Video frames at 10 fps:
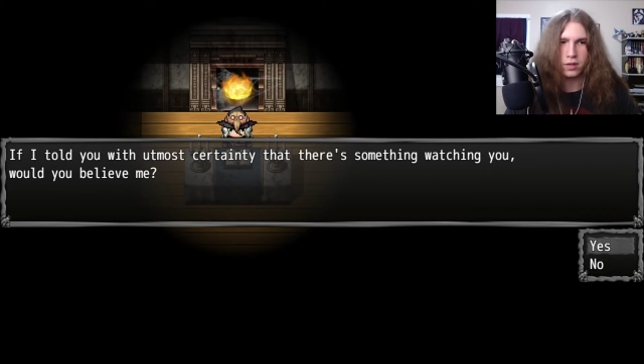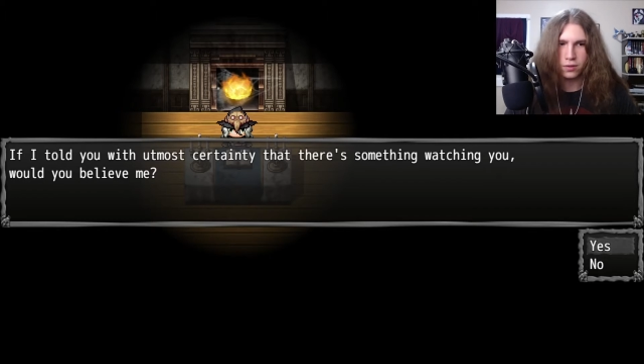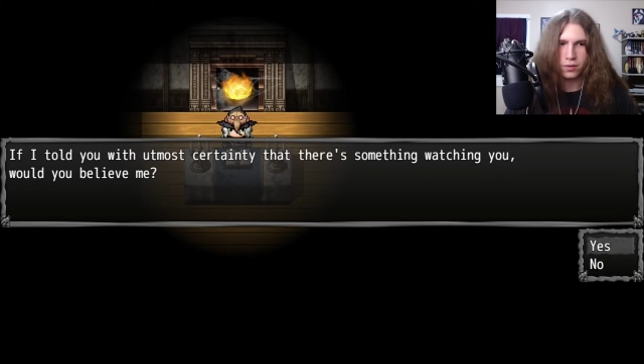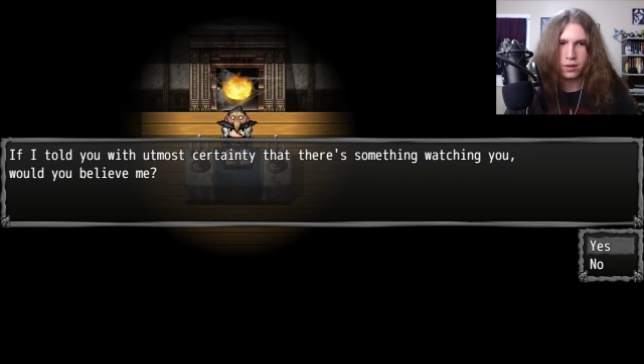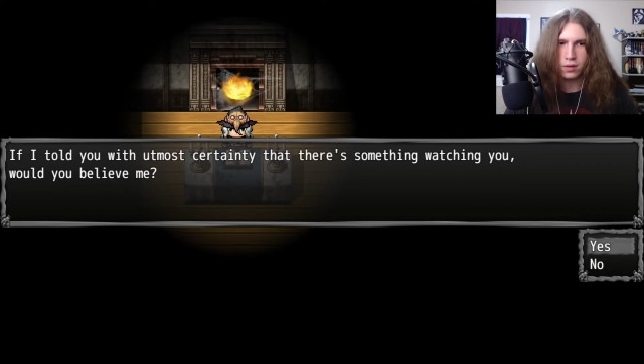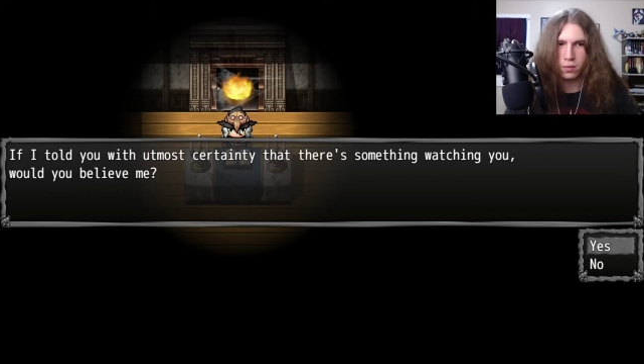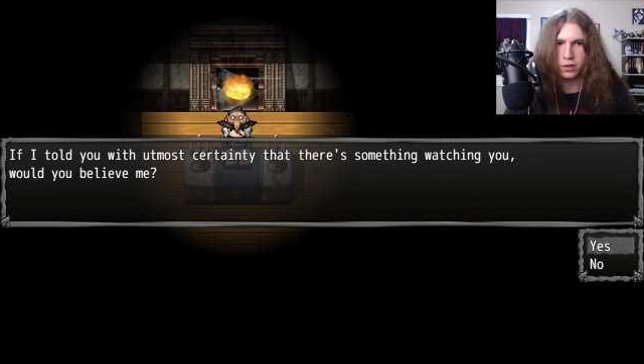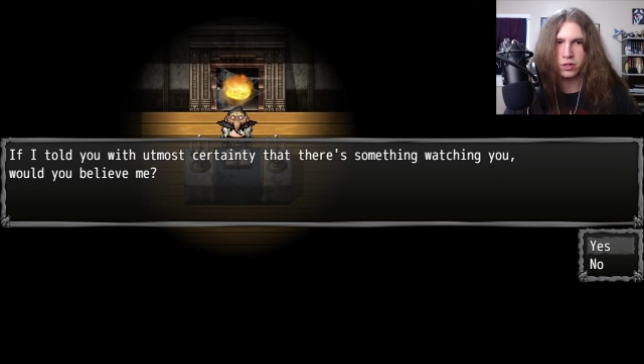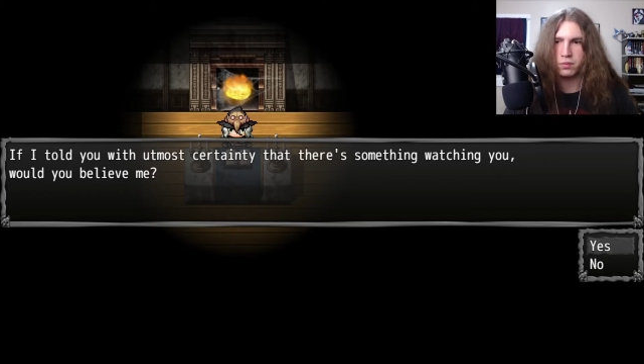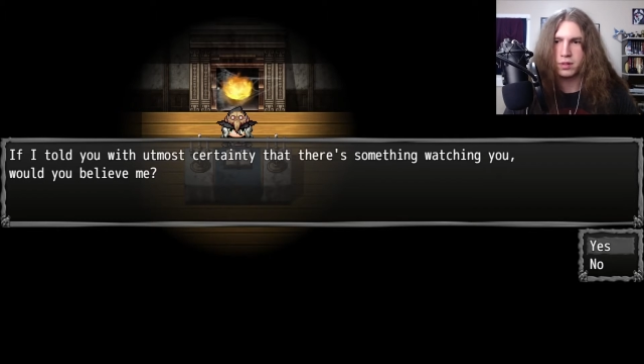you,
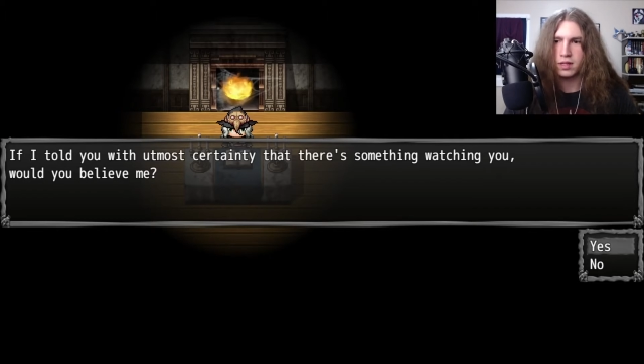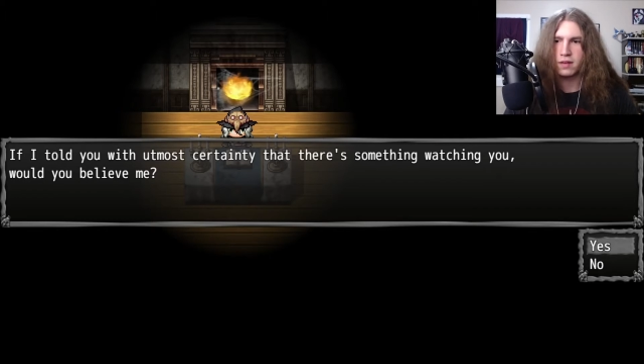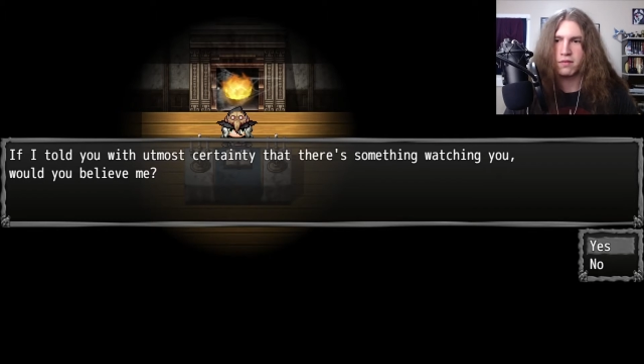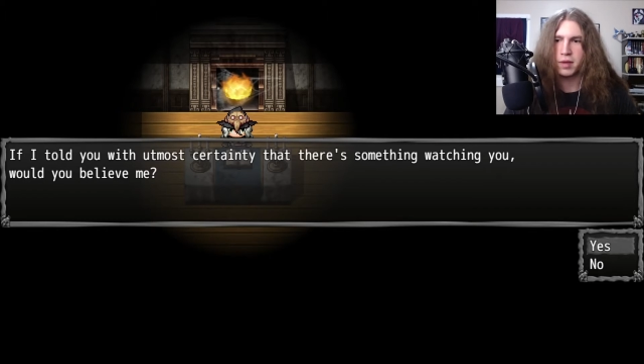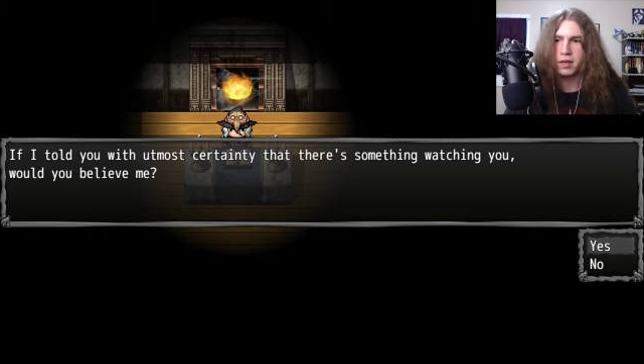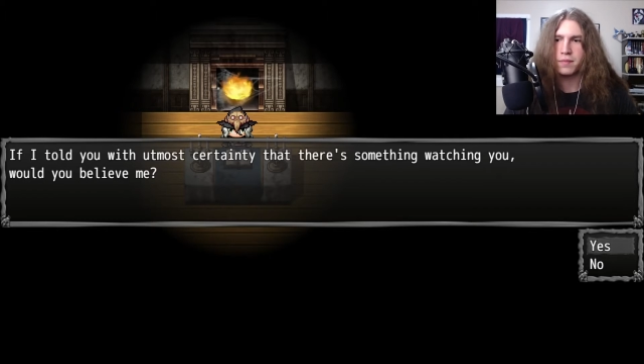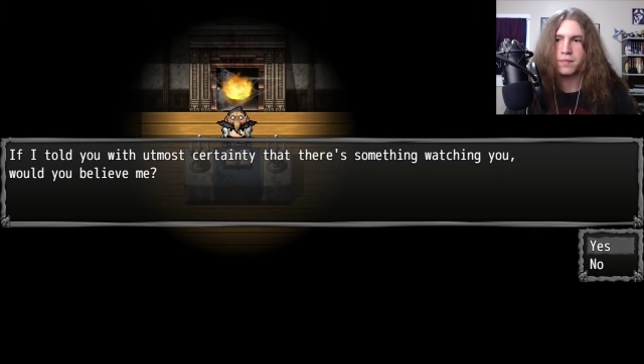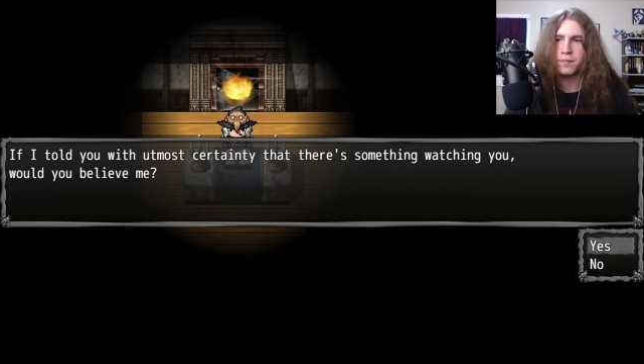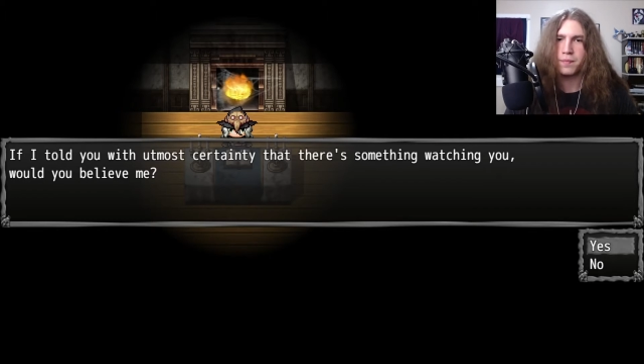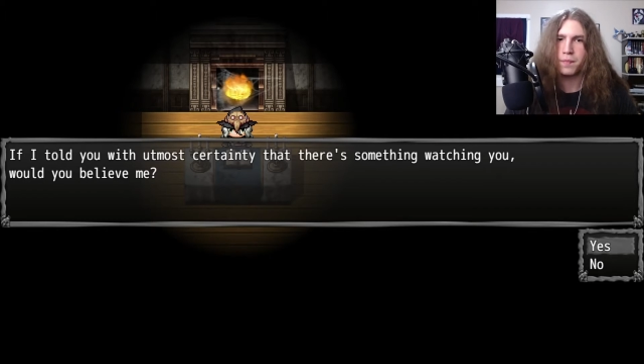would you believe me?
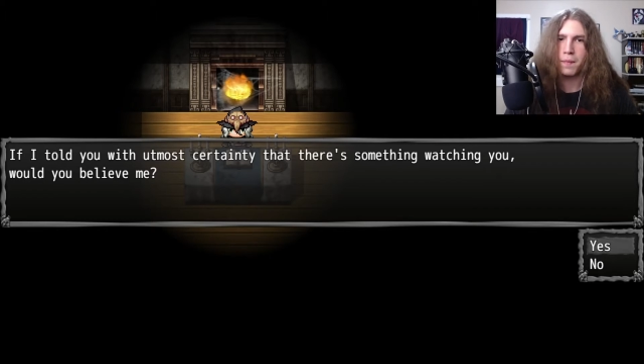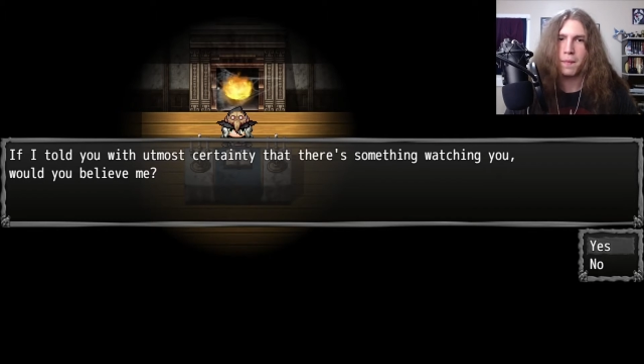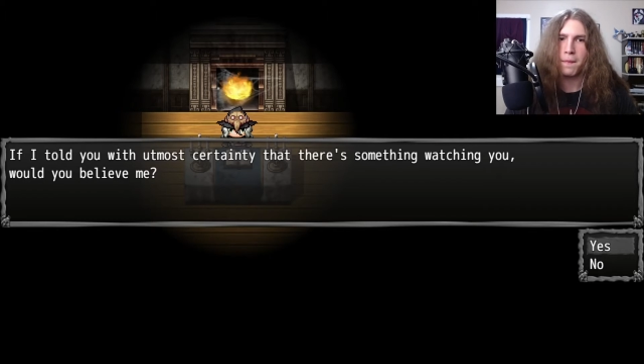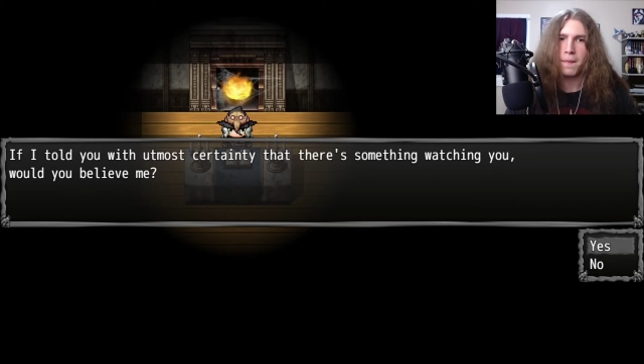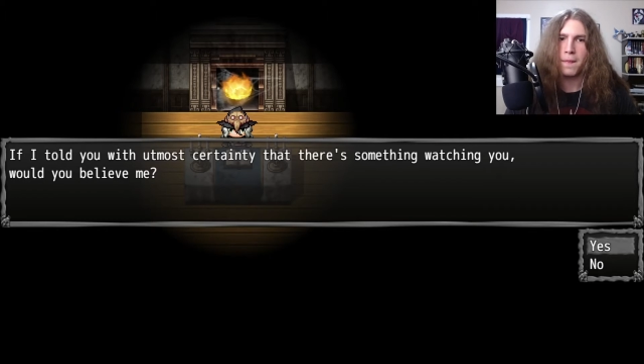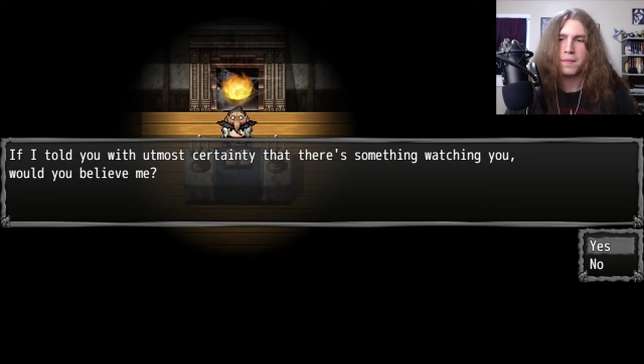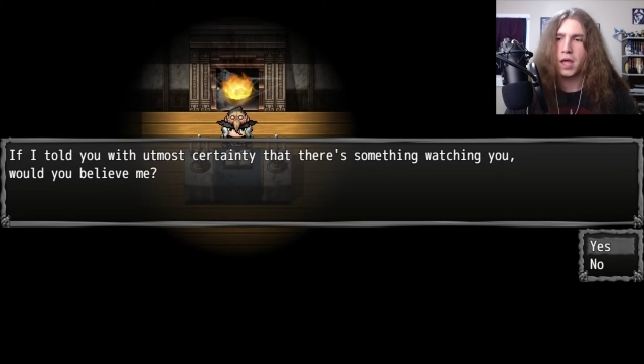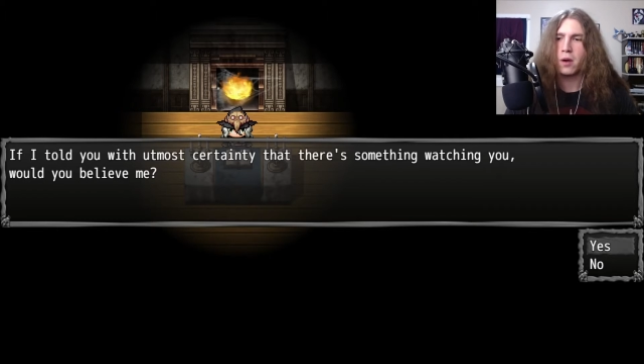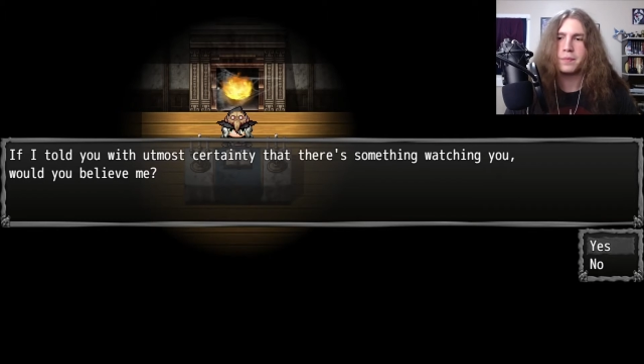No.